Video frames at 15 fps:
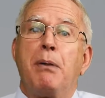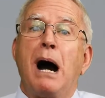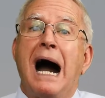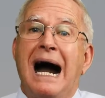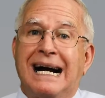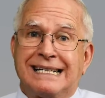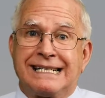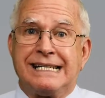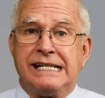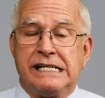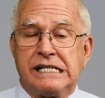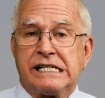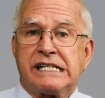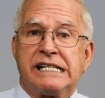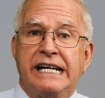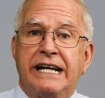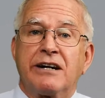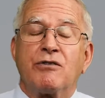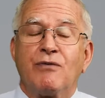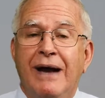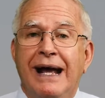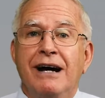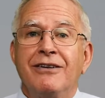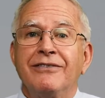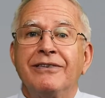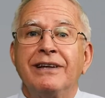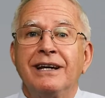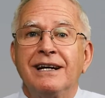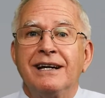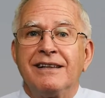boxes set
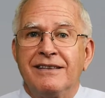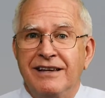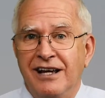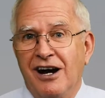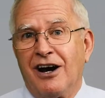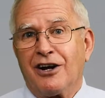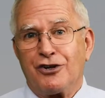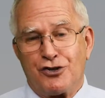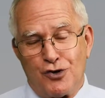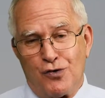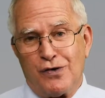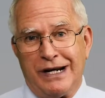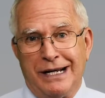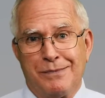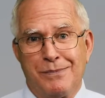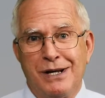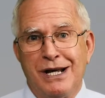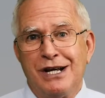around the auditorium.